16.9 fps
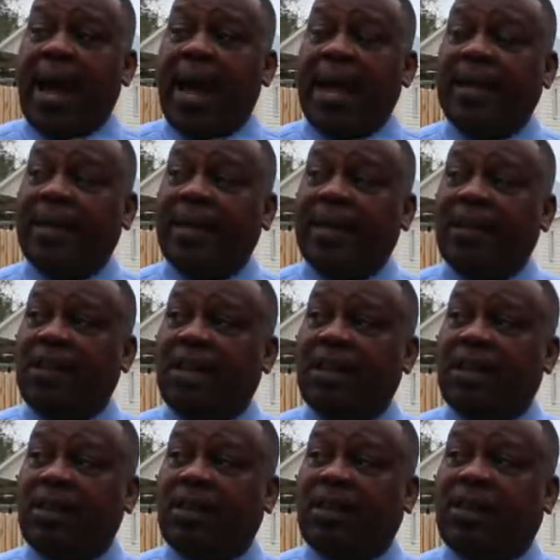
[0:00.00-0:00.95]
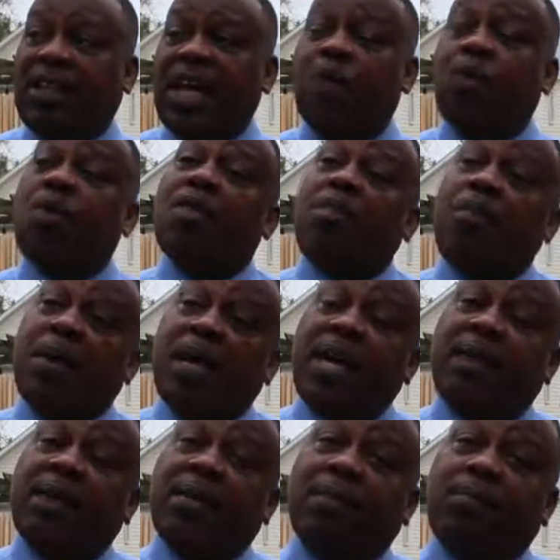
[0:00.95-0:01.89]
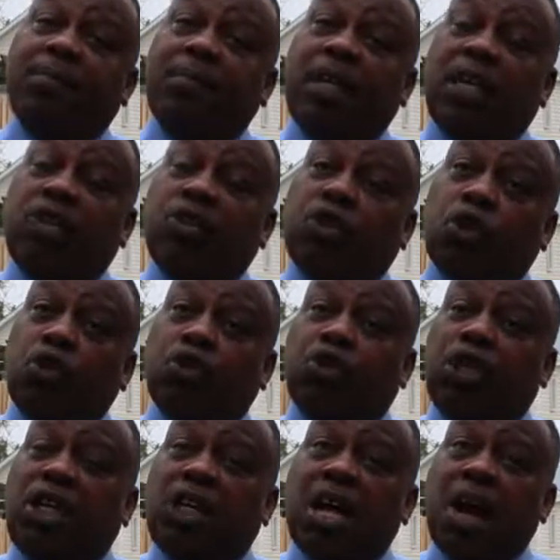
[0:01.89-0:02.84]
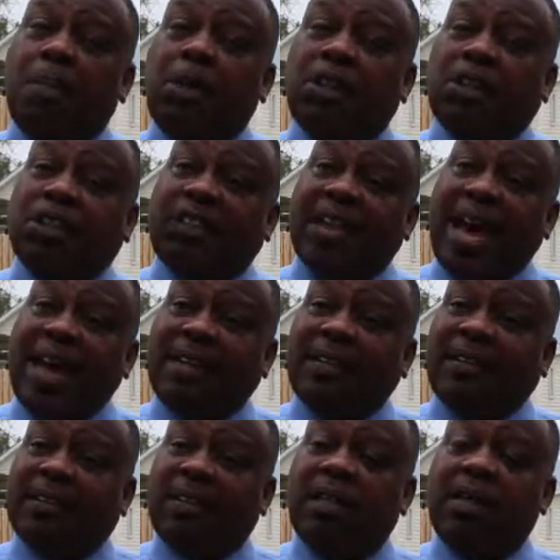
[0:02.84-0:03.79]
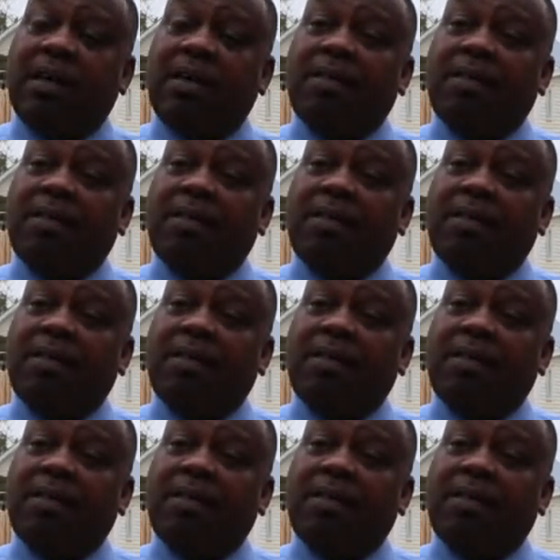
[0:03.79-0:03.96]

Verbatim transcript: And, they would have been in a socioeconomic status